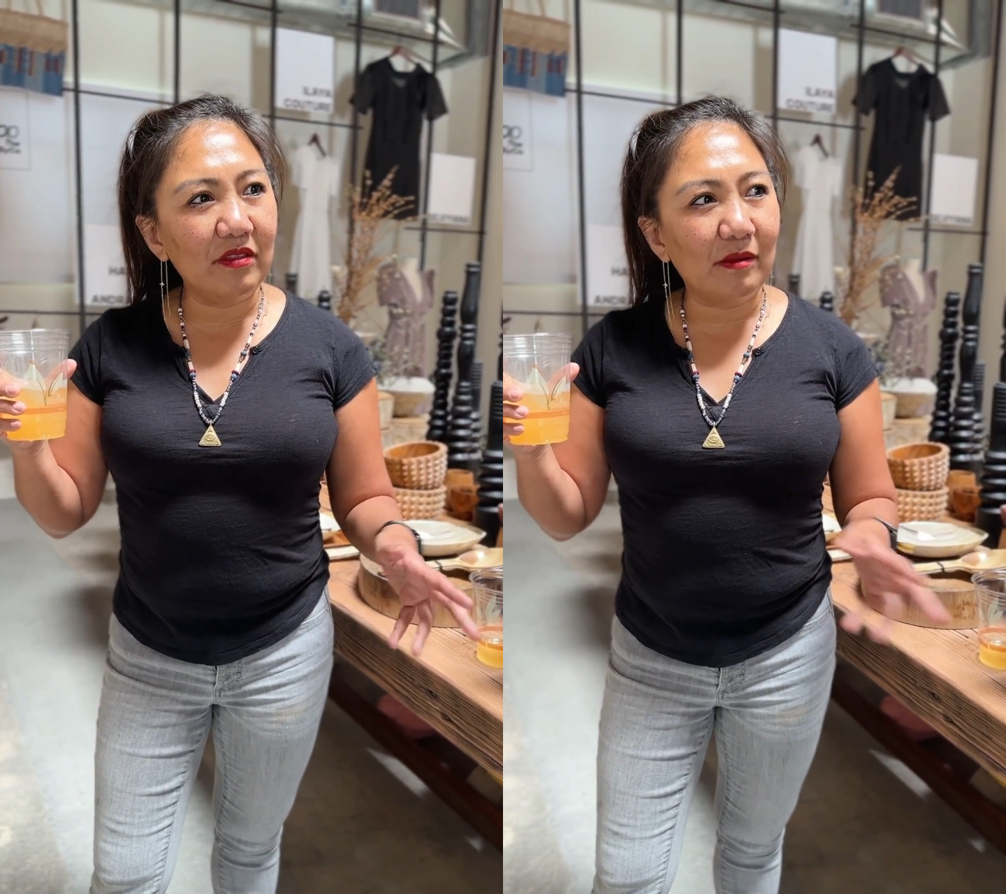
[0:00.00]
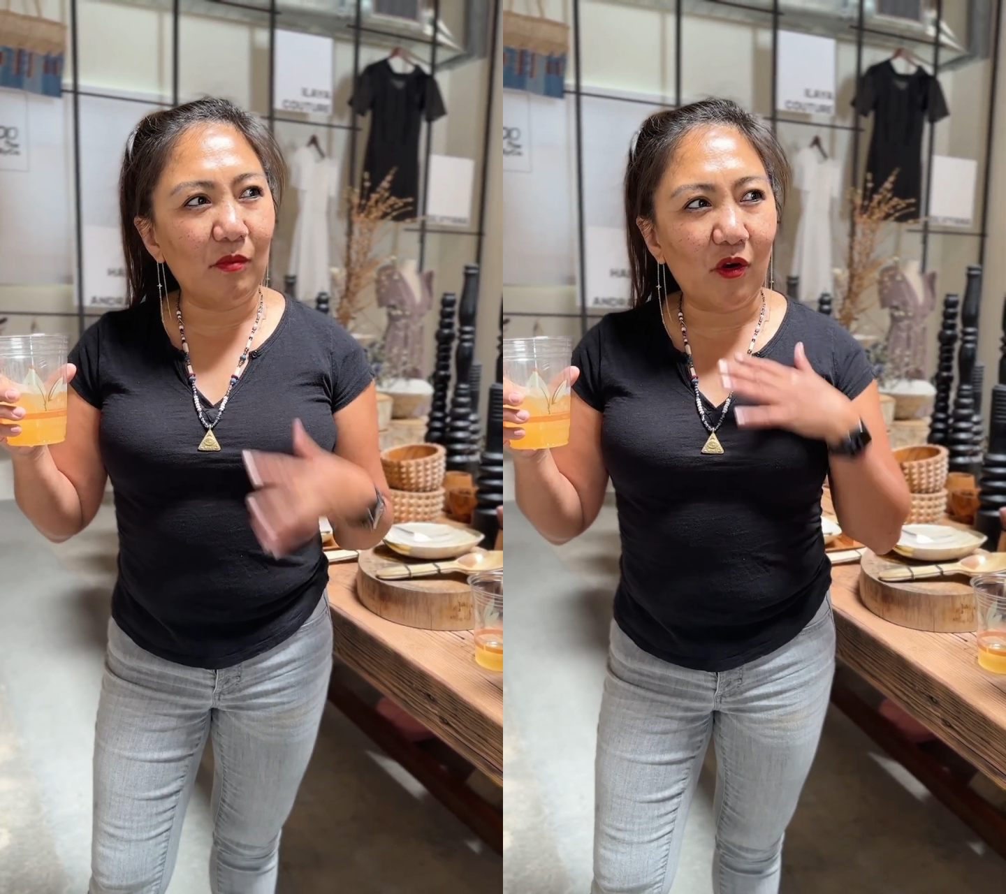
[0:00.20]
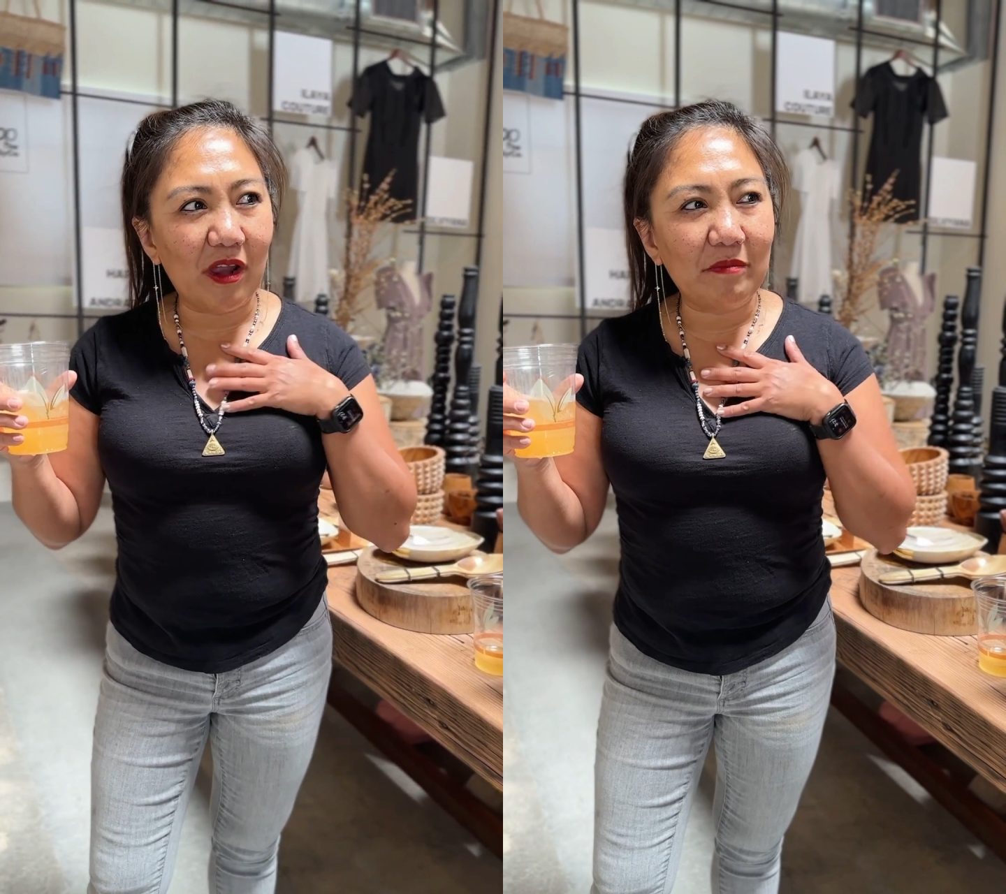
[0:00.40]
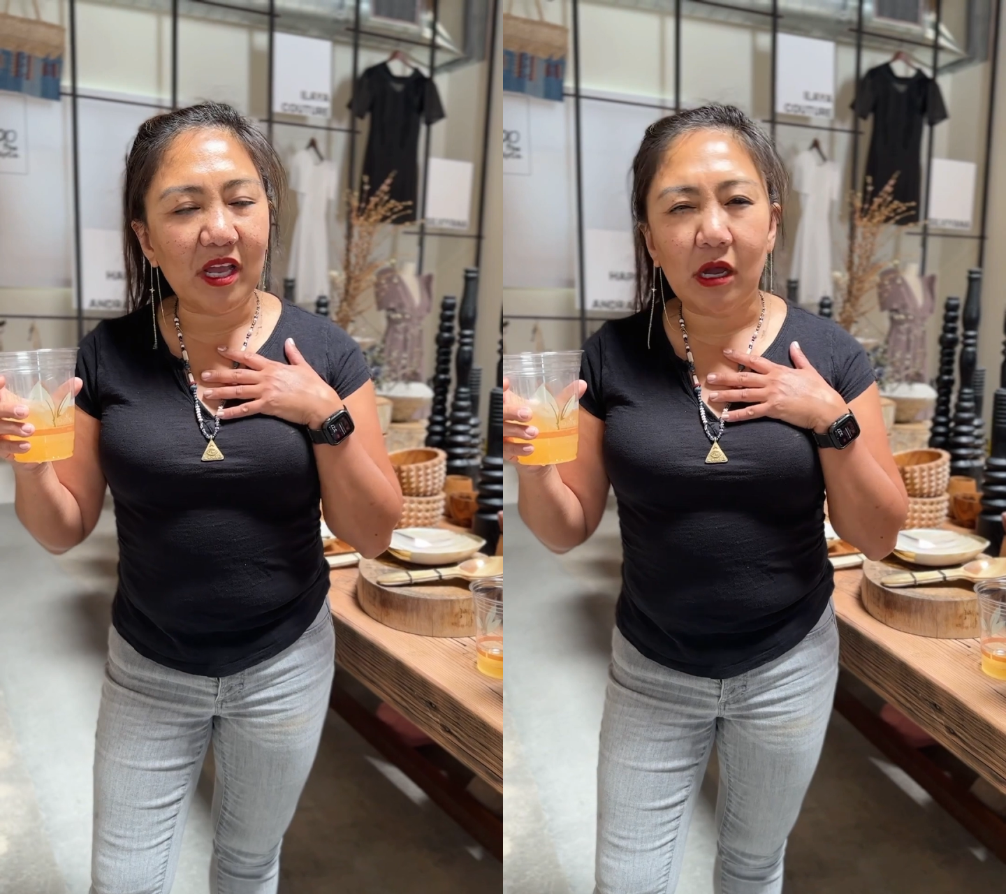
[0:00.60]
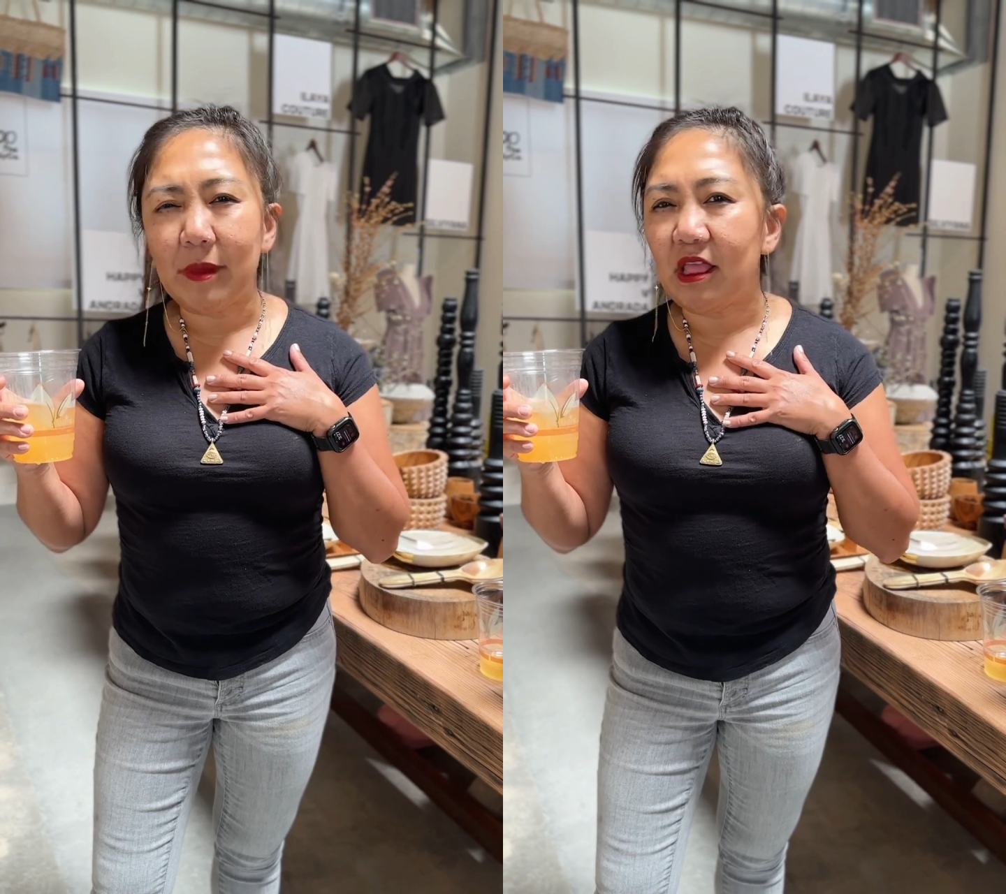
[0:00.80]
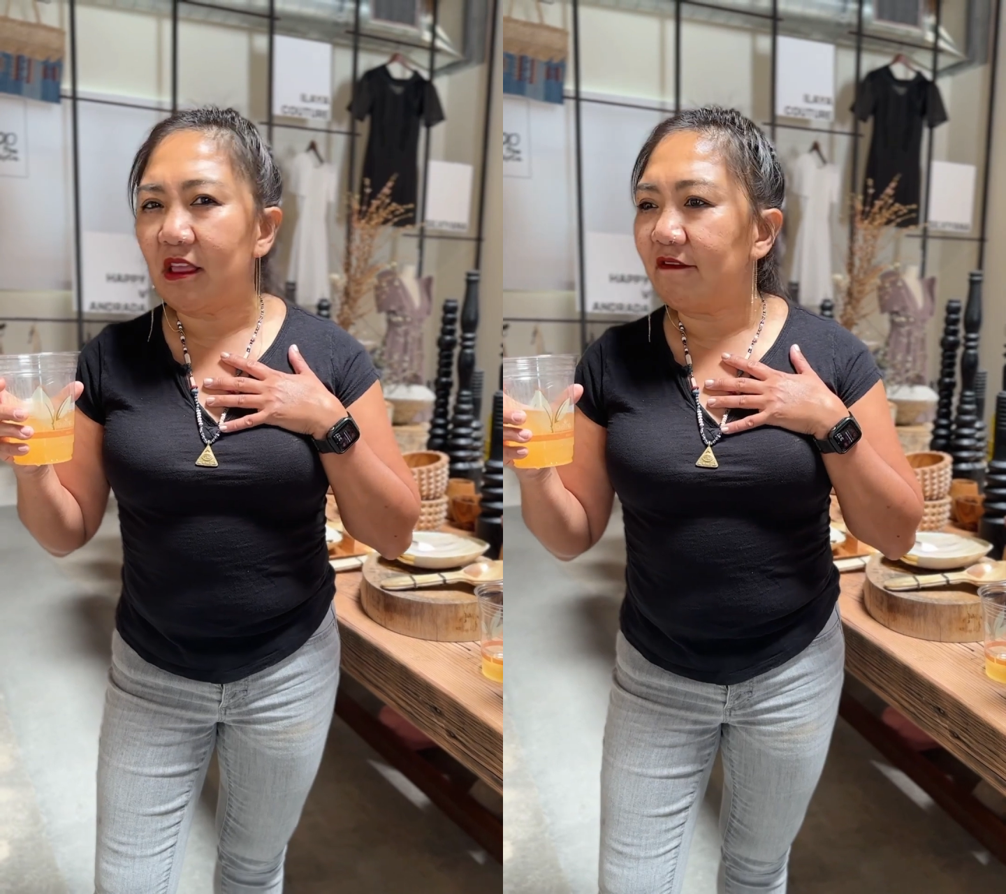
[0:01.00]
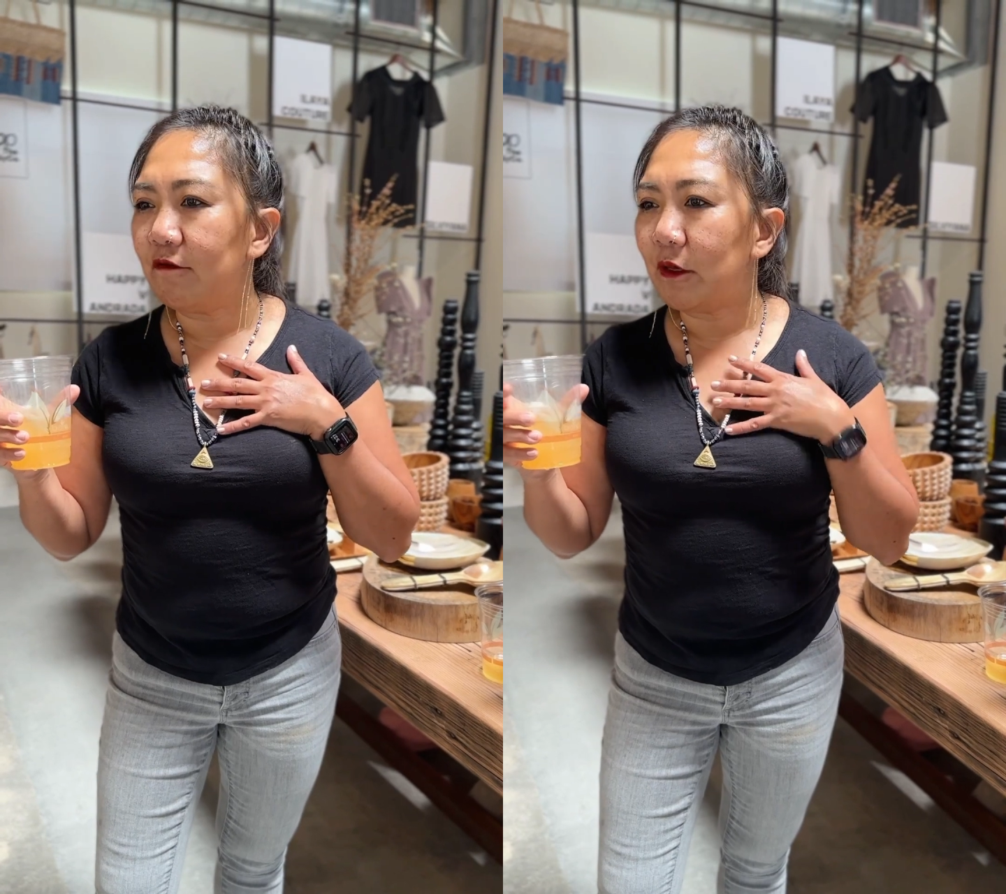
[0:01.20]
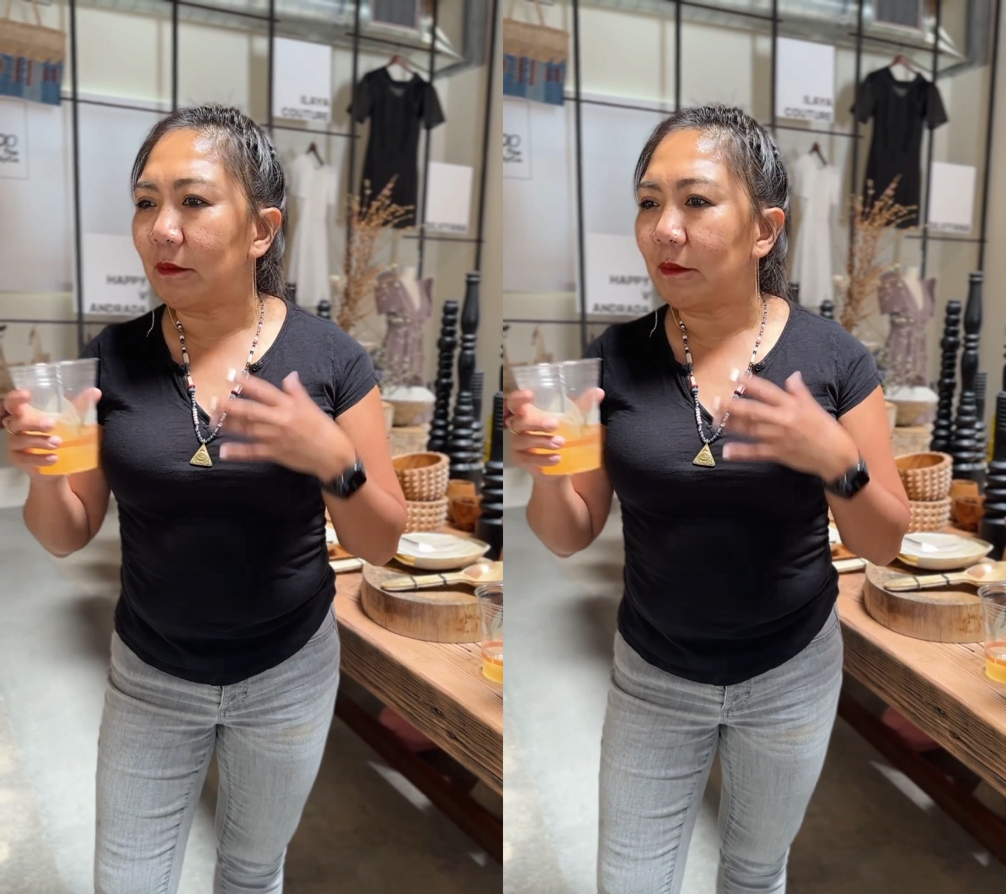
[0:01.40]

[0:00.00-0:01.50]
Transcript: the more I become in love with